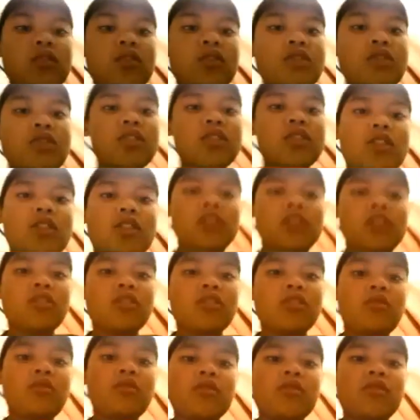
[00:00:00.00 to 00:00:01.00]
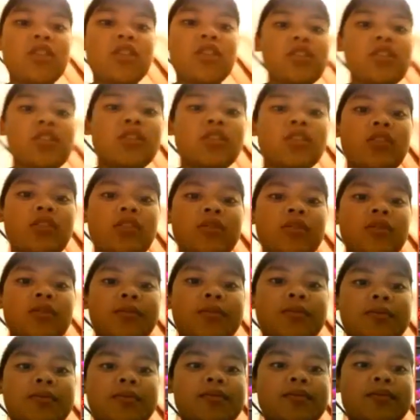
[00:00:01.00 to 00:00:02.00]
just get it over here
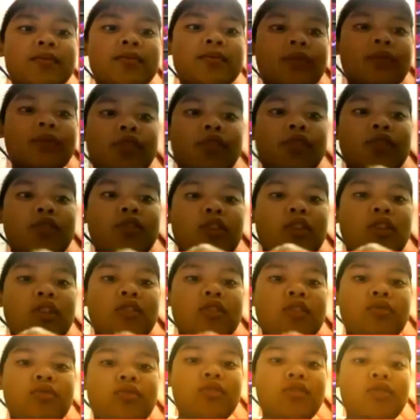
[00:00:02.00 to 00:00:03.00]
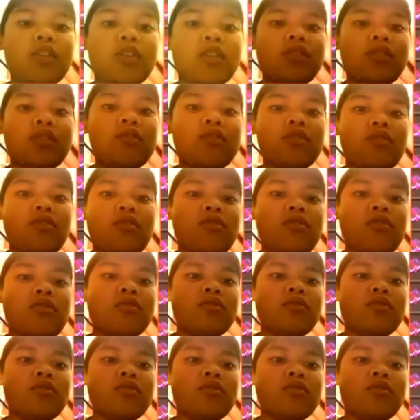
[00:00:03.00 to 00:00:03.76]
you can do yellow